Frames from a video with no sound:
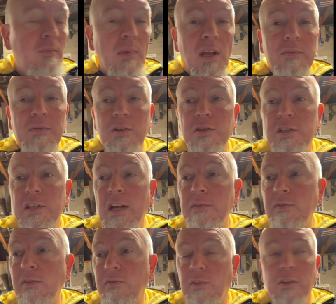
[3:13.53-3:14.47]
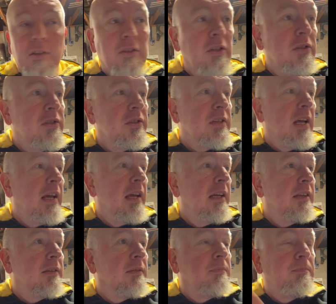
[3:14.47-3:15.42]
If you're saving for a new
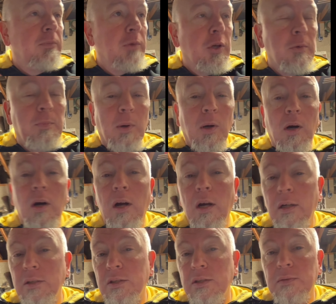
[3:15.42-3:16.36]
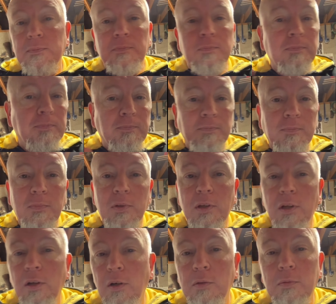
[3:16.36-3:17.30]
seat, new bars,
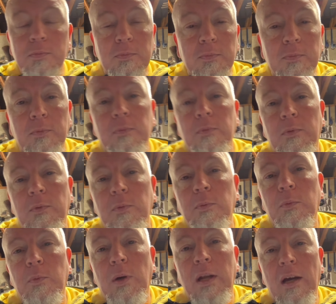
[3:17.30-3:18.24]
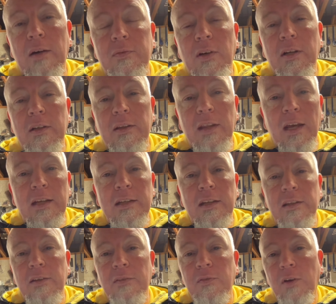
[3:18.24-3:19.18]
you know, whatever, then
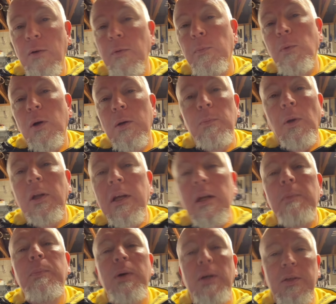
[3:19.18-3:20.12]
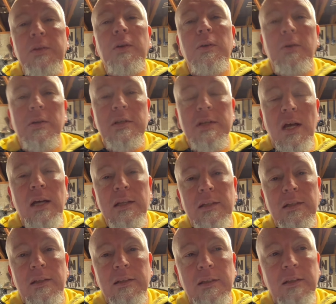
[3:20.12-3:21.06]
you've got more money to put towards that.
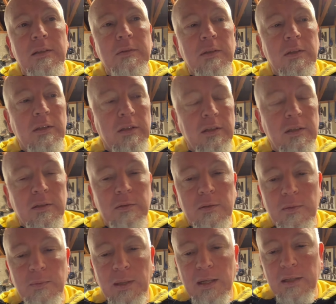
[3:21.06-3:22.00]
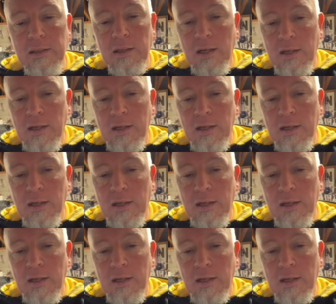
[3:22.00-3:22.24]
You know what I mean?